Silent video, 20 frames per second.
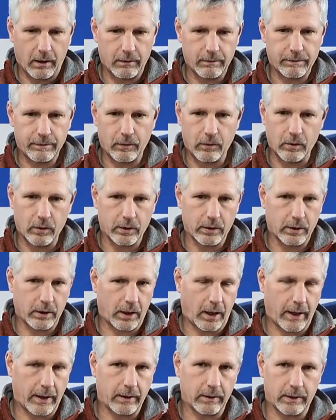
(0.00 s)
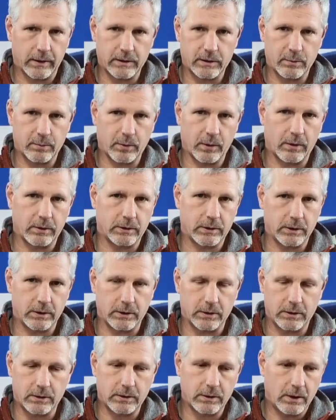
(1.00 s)
for ILS
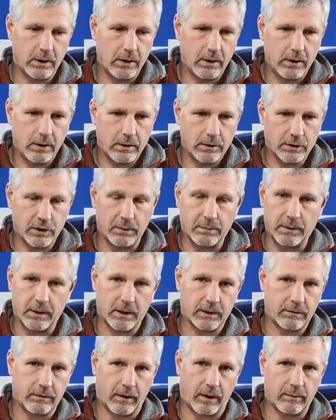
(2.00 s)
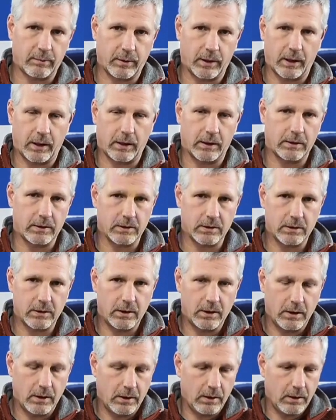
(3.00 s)
approaches, GPS flight plans,
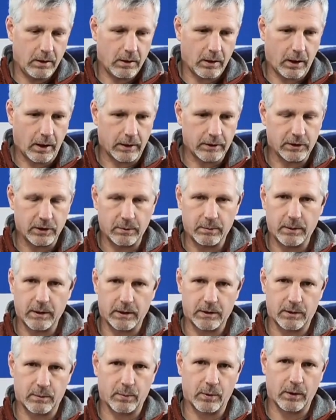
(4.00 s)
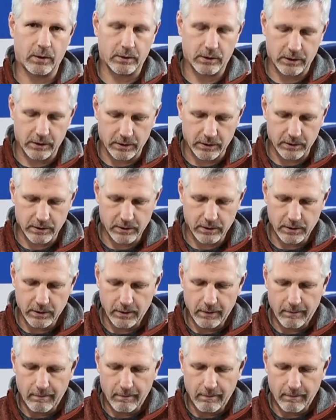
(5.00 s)
GPS approaches,